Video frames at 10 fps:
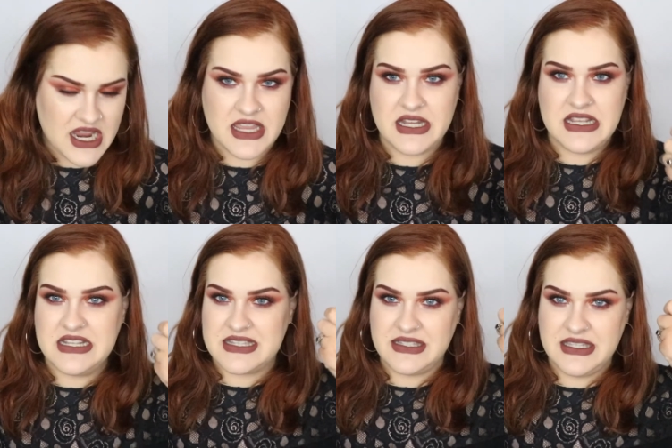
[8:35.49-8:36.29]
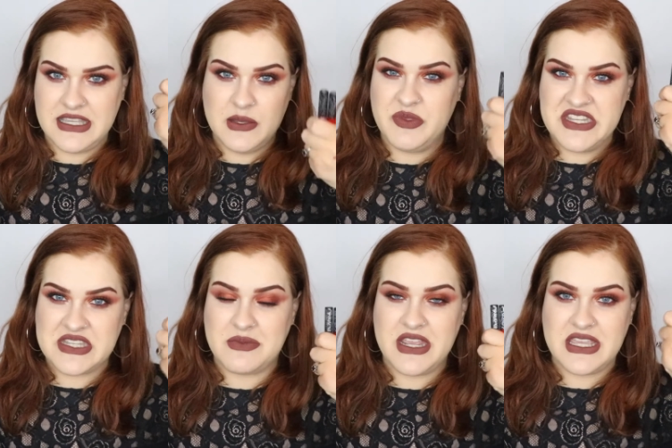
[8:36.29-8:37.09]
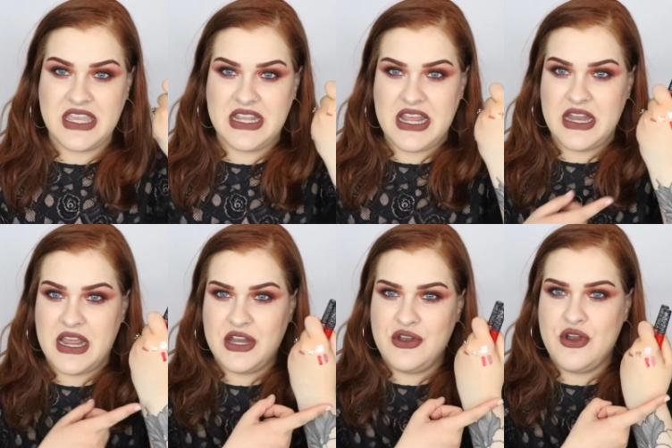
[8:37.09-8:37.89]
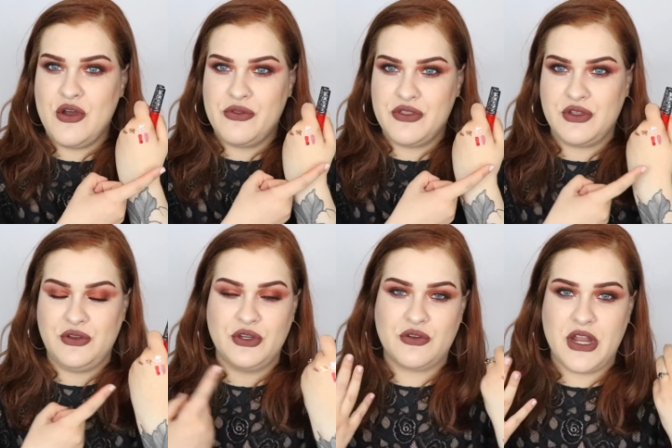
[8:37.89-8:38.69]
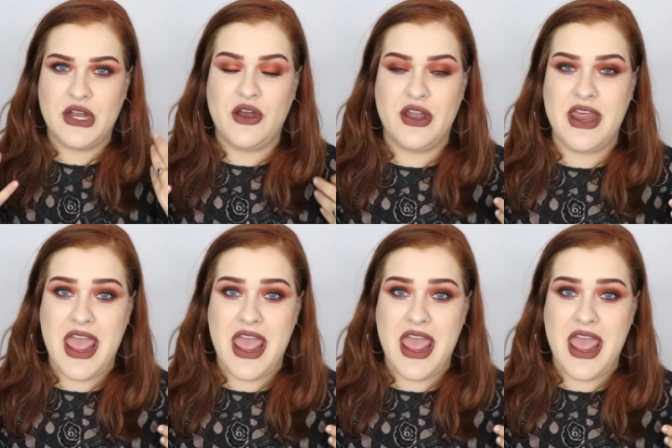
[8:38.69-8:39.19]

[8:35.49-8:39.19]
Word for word: I can easily keep these in my kit and I know that they'll look great on